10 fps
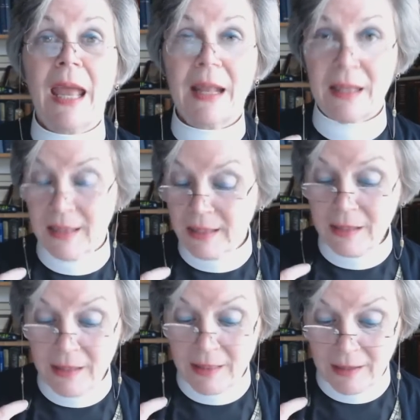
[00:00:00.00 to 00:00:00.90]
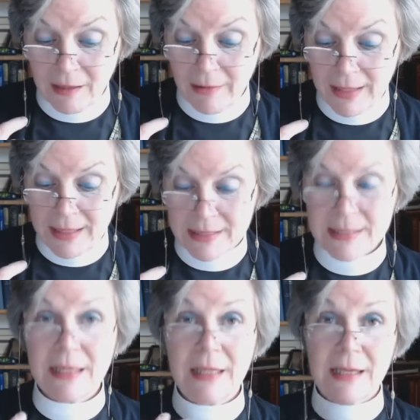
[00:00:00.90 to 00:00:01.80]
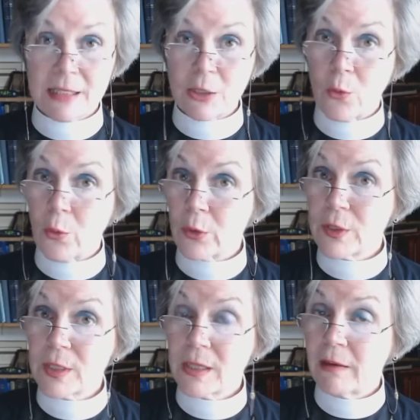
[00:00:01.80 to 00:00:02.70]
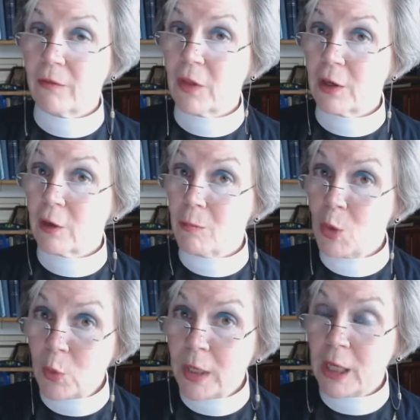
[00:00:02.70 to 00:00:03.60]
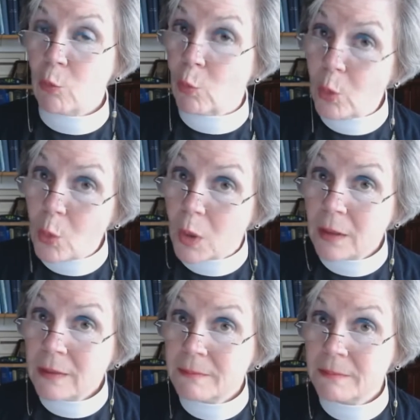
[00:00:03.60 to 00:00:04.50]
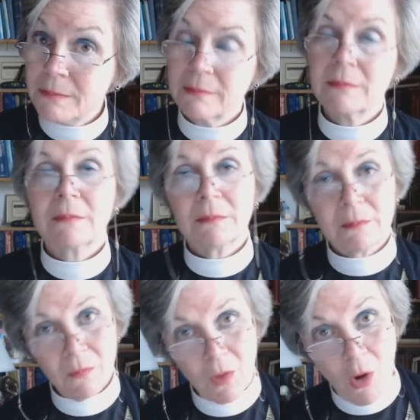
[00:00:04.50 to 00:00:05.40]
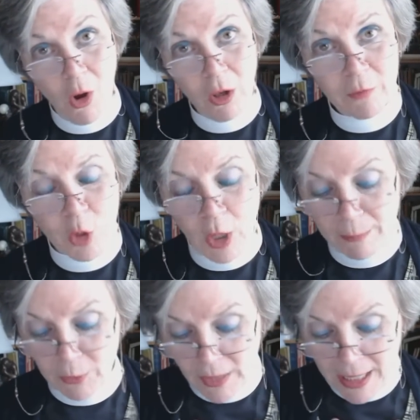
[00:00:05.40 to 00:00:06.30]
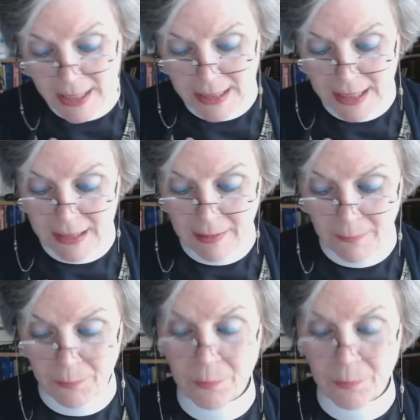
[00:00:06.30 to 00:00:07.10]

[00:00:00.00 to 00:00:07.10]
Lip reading: And then there is the discourse of the community rule, all of chapter 18.